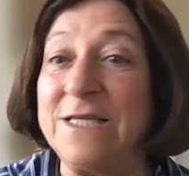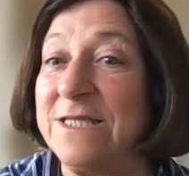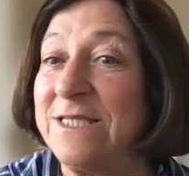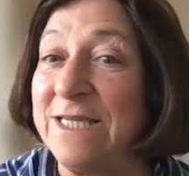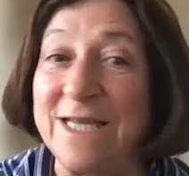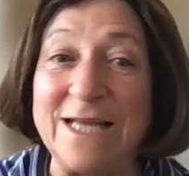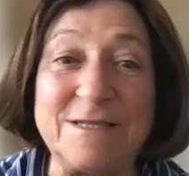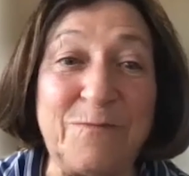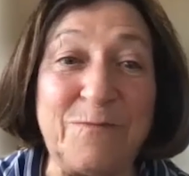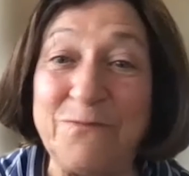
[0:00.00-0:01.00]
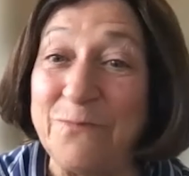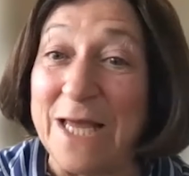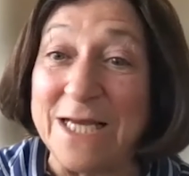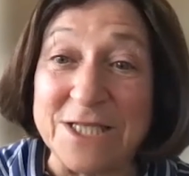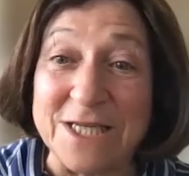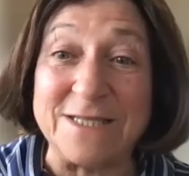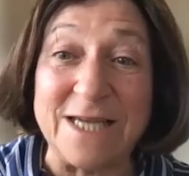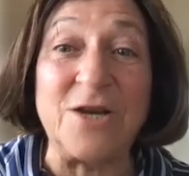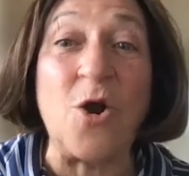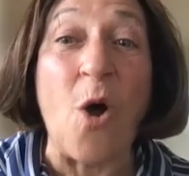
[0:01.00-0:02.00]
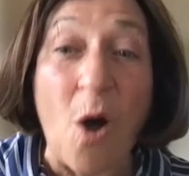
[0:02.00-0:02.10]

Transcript: She gets patients in